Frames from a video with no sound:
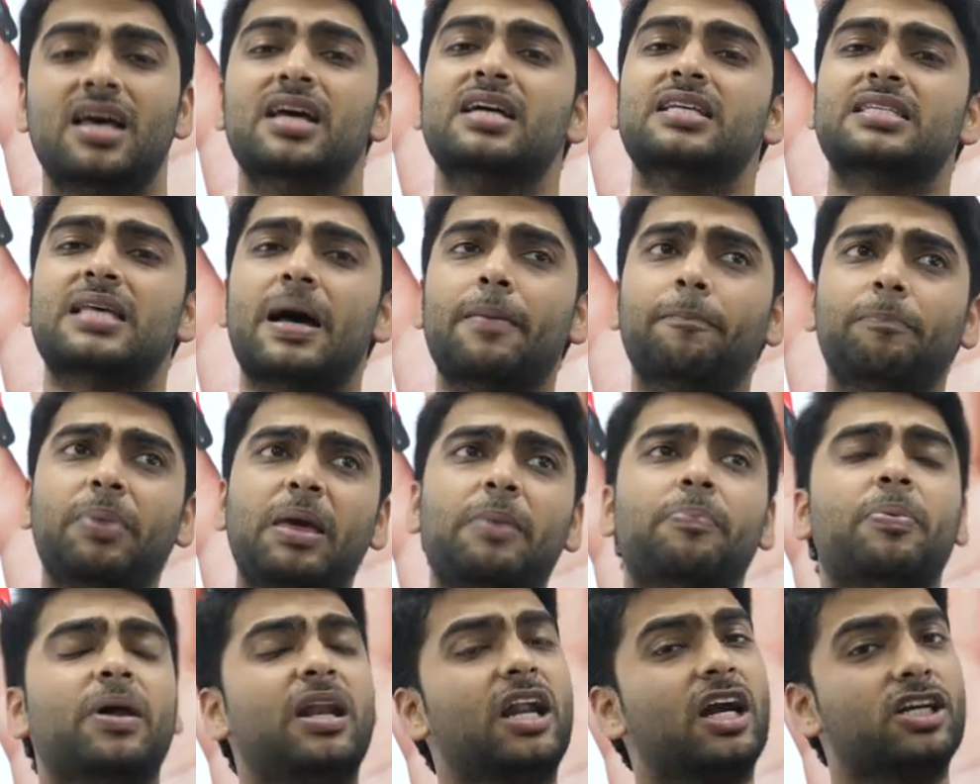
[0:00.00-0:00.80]
Some
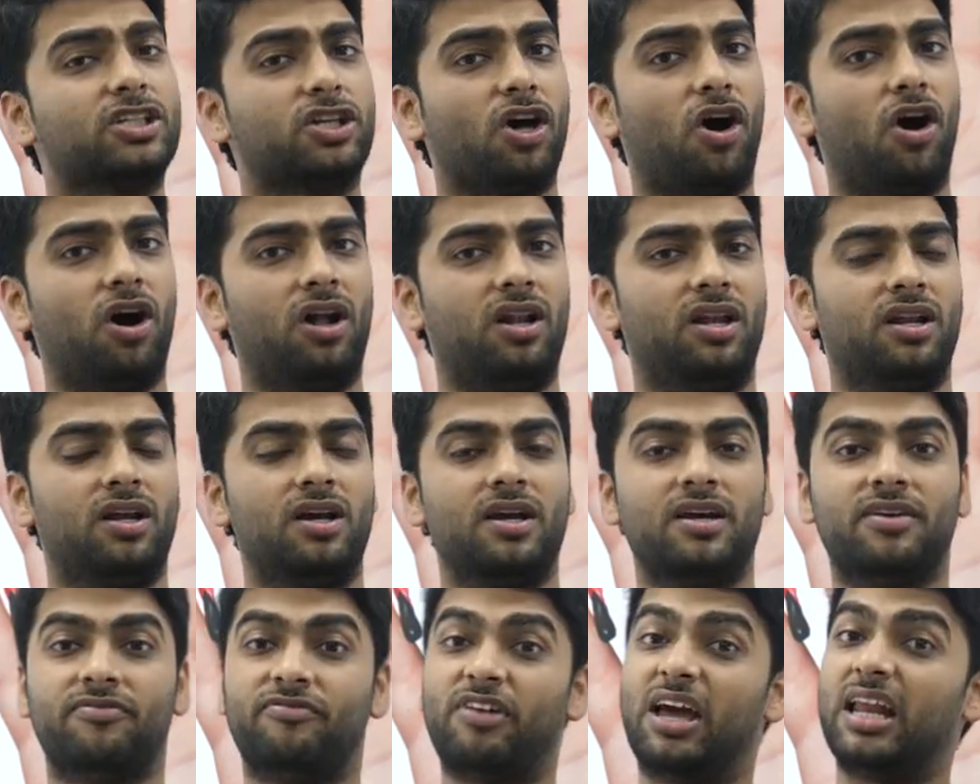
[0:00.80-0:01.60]
people are tall,
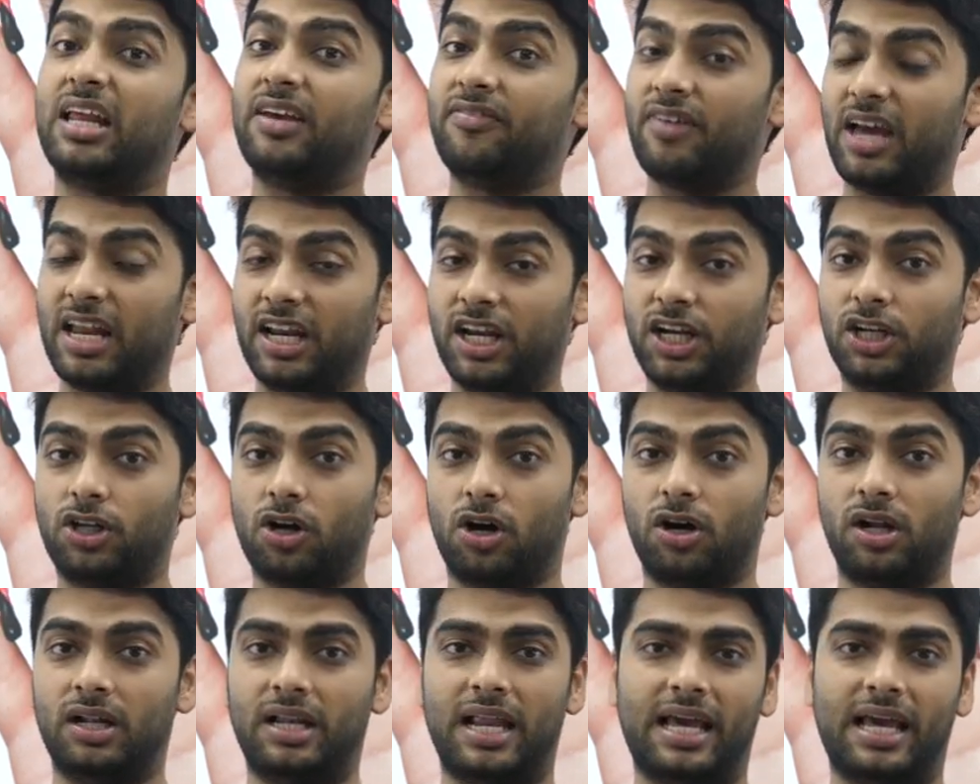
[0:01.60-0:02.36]
very, very tall,